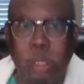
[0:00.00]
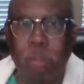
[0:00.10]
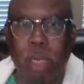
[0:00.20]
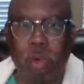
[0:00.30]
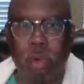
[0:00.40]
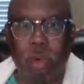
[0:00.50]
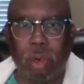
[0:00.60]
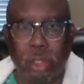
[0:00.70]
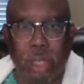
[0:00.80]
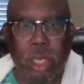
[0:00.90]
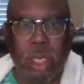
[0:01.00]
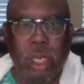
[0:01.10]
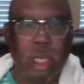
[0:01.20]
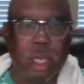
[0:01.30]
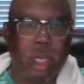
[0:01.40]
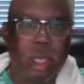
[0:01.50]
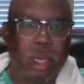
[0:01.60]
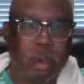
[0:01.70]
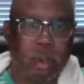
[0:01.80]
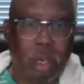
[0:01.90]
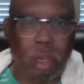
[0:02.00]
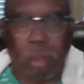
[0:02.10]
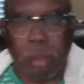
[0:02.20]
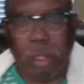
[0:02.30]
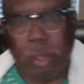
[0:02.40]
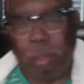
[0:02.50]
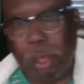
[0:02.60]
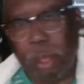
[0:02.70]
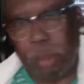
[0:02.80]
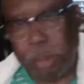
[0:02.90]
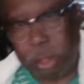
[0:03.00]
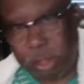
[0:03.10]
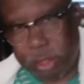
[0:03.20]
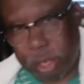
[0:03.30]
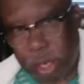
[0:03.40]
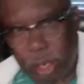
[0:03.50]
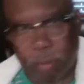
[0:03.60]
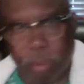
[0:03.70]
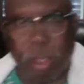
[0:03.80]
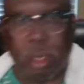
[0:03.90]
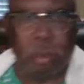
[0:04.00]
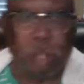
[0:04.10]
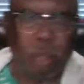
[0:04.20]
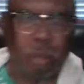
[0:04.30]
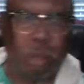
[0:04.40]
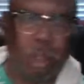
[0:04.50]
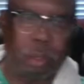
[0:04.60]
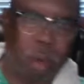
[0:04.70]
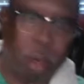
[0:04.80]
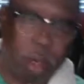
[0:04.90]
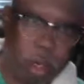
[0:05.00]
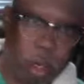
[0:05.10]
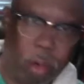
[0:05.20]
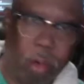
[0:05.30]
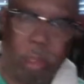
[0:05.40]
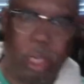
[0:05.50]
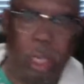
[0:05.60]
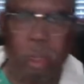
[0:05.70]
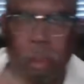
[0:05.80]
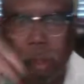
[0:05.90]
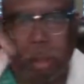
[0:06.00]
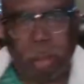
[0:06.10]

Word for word: my drugs at, and where I'm going to get me a piece at, and where I'm going to get my drunk on at. Uh,